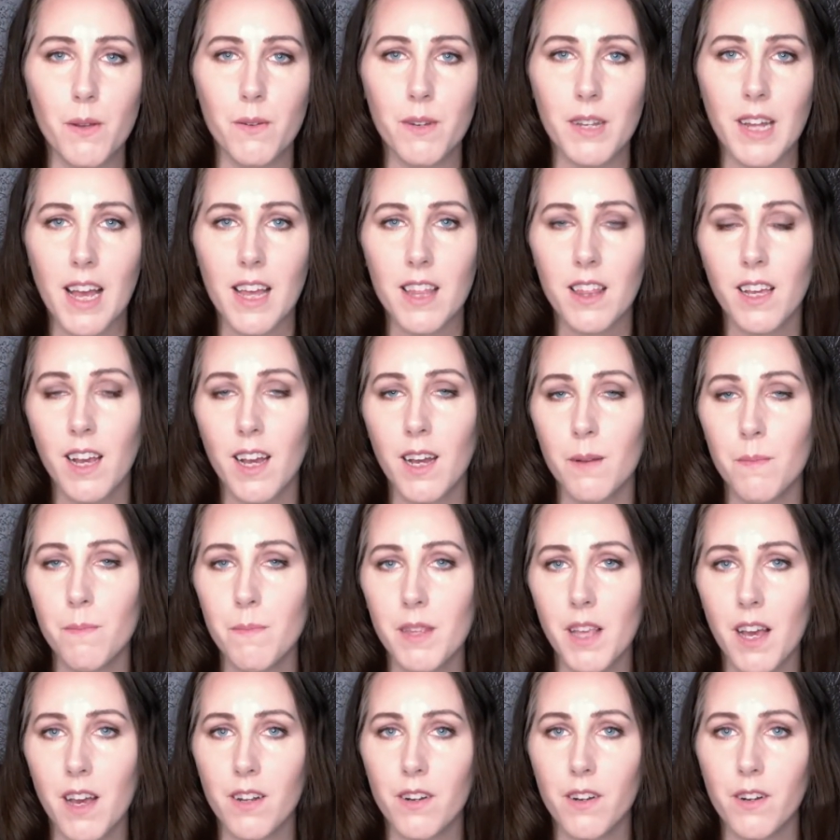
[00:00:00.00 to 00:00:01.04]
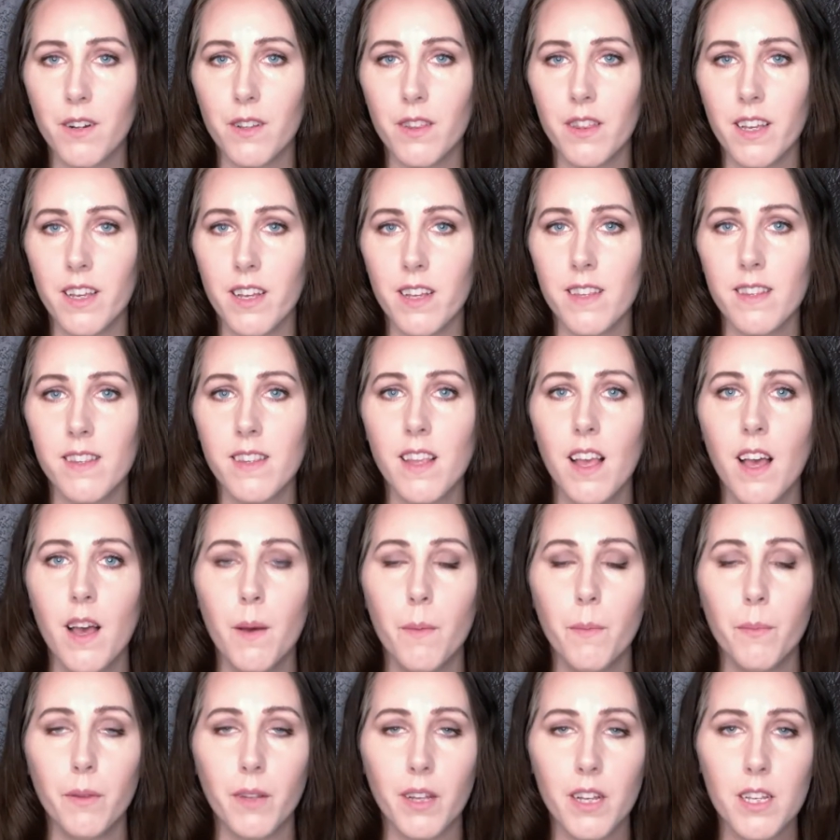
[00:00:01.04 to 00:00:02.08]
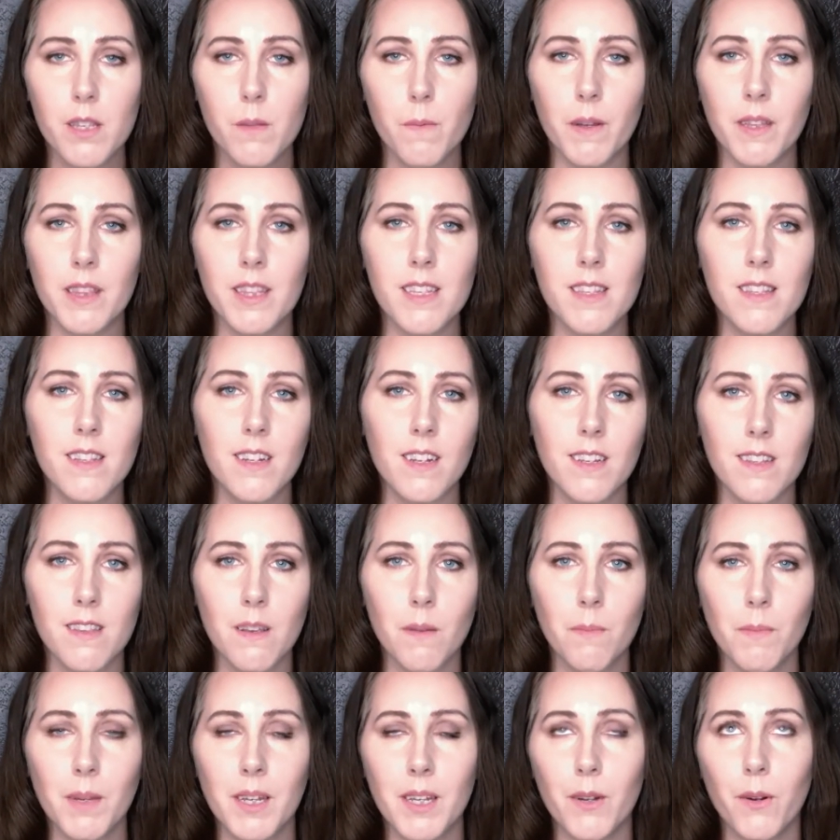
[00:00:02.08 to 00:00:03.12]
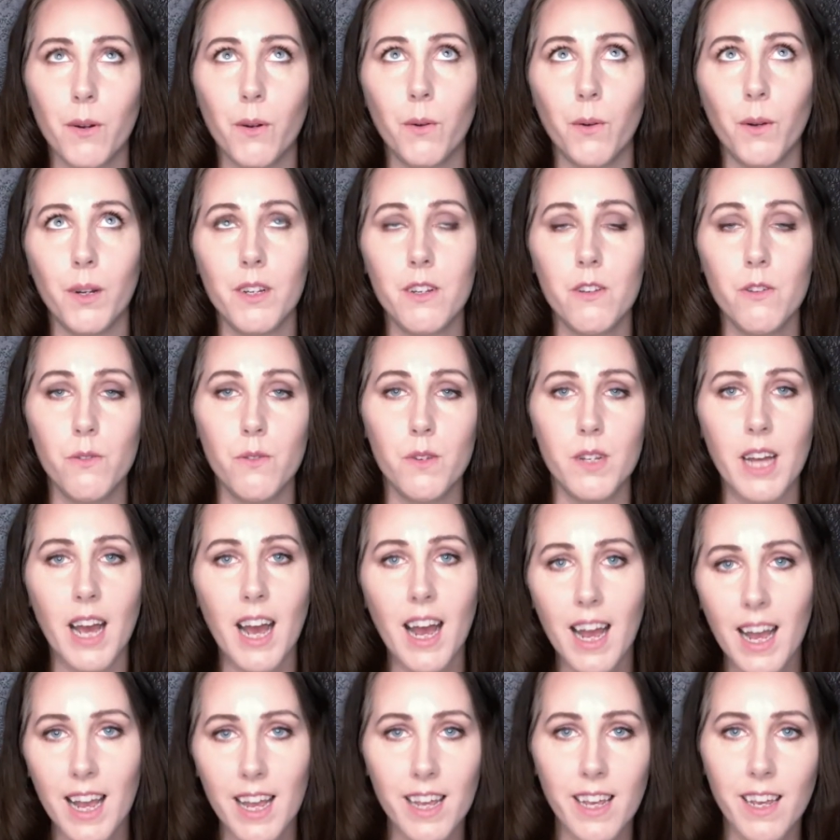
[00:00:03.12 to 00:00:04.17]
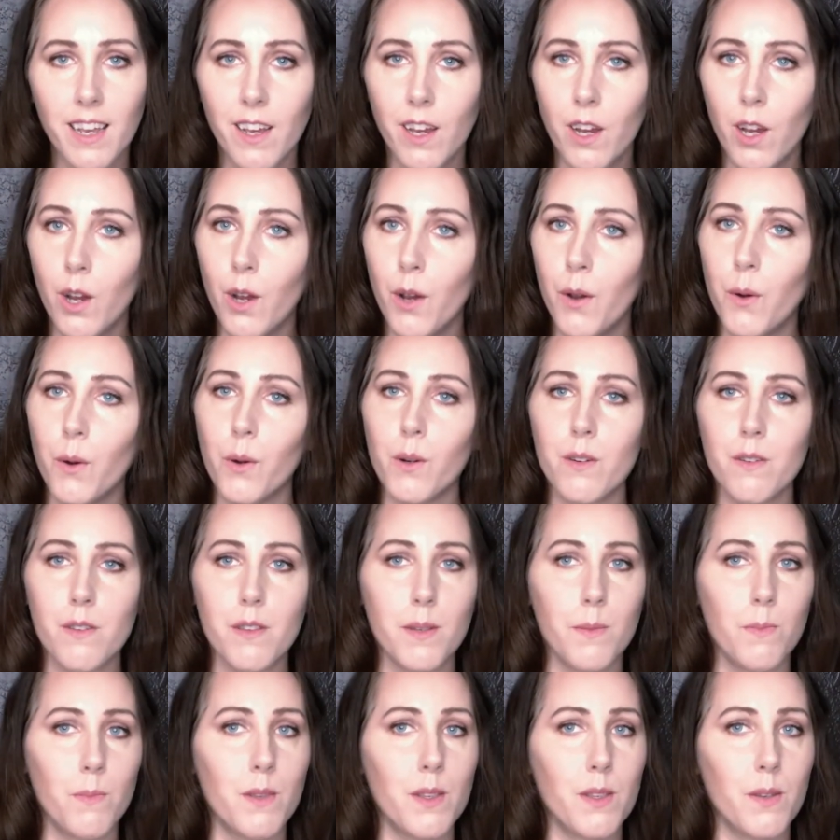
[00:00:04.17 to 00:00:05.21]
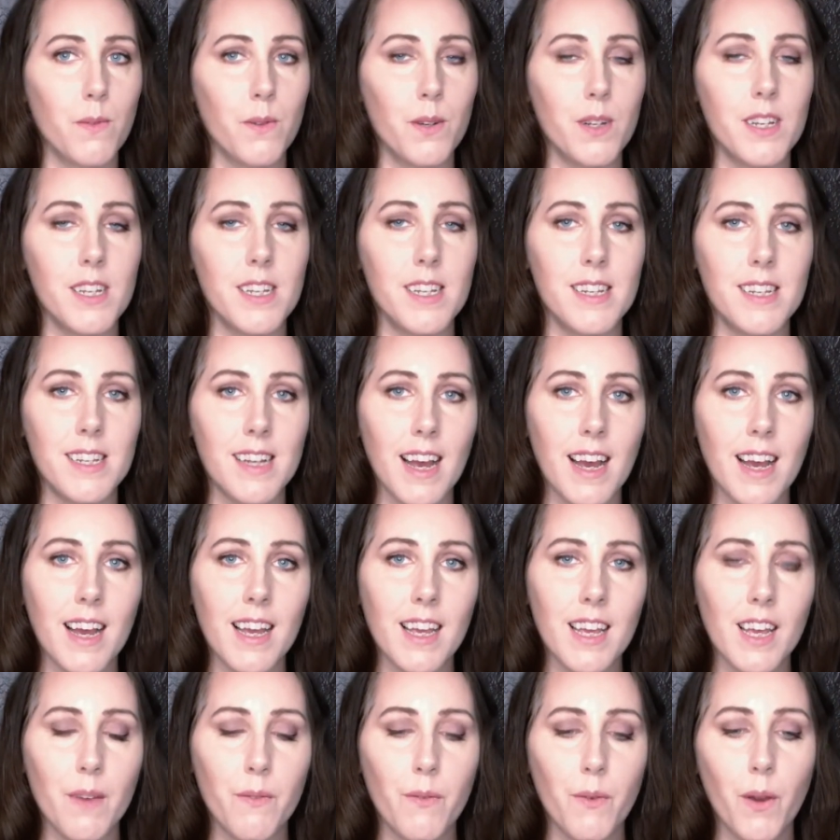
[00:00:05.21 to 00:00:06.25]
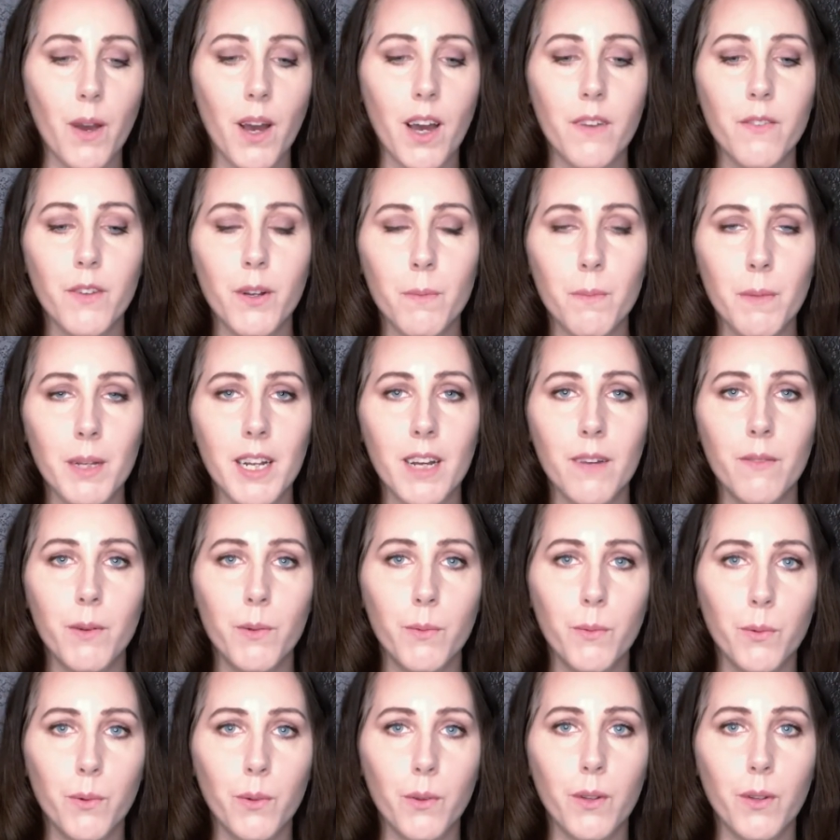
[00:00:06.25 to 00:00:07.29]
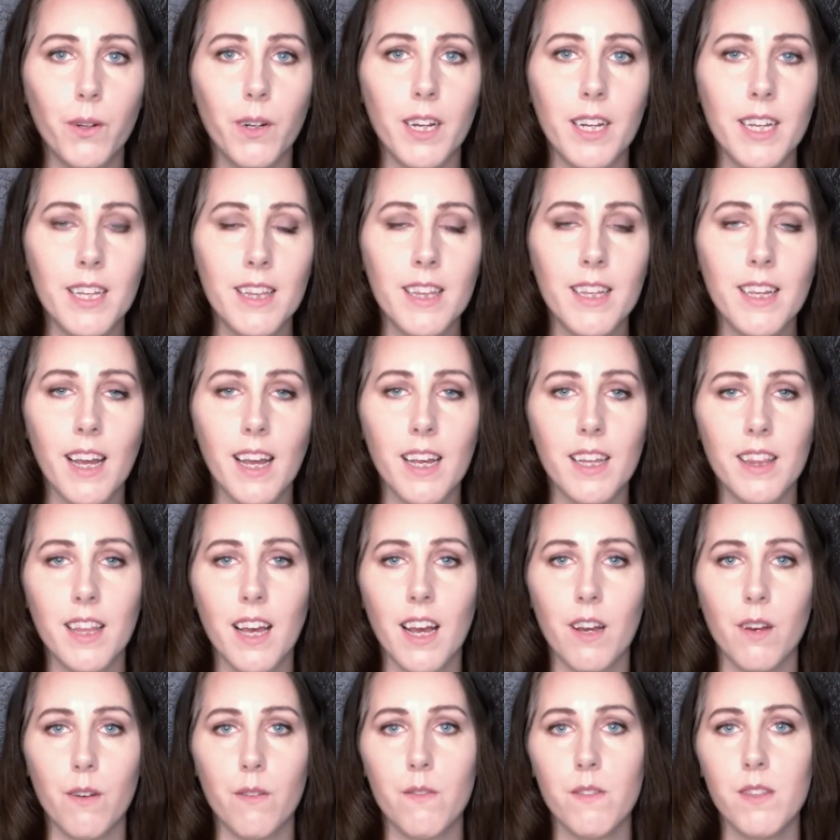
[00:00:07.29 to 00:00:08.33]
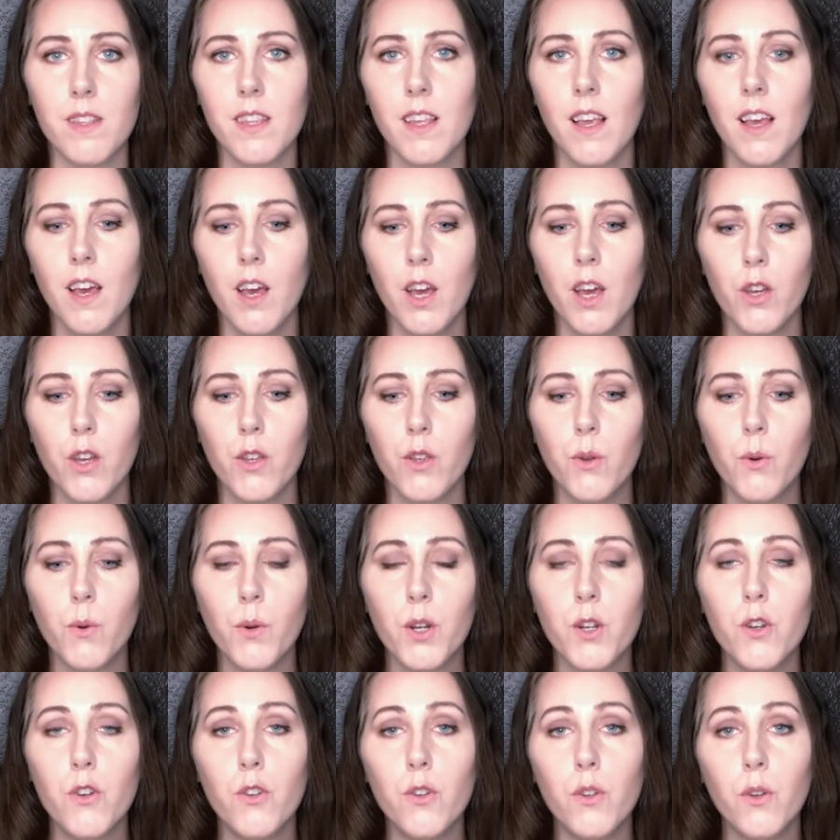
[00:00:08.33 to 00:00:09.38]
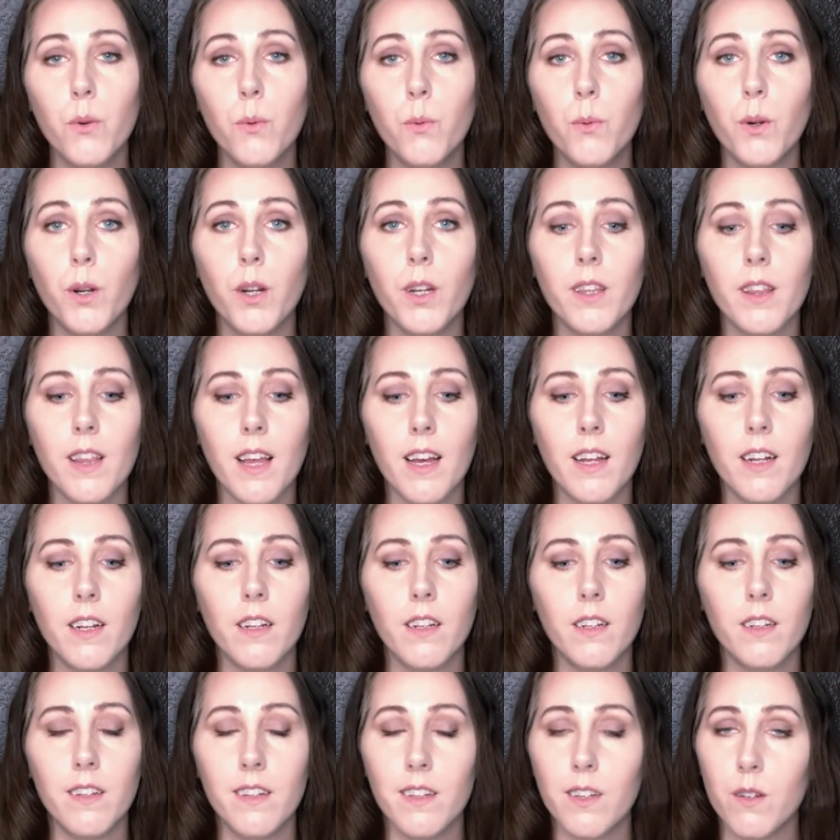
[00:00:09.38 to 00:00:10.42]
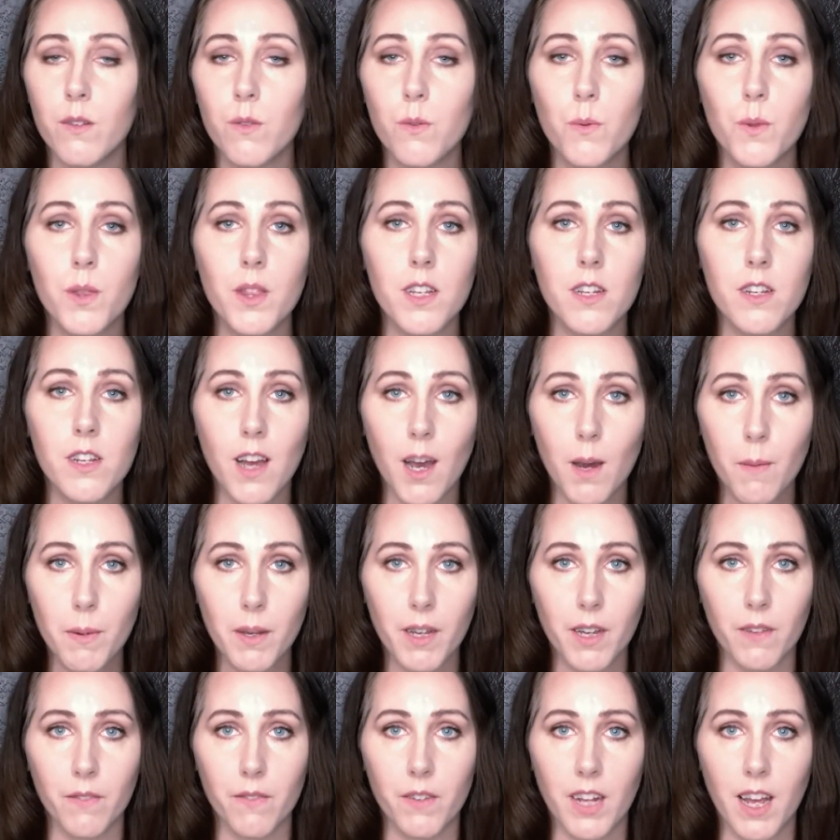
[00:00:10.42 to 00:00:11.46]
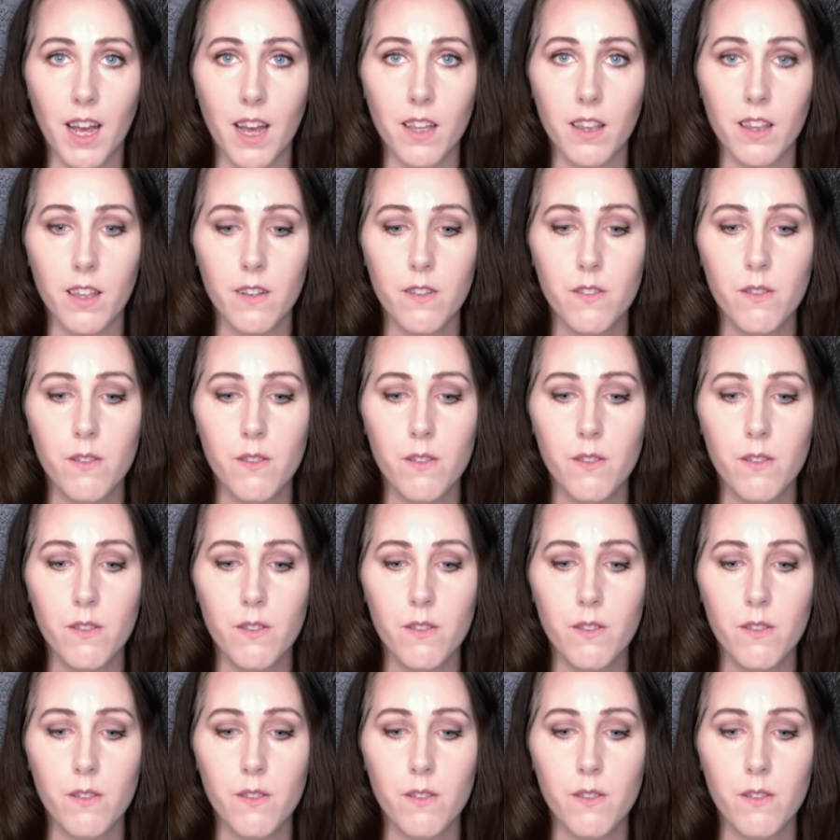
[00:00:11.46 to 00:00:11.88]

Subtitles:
So death comes under this placement. This doesn't mean you're going to die or someone's going to die. If you have your midheaven ruler in the 8th house, you could do work that deals with the topic of death.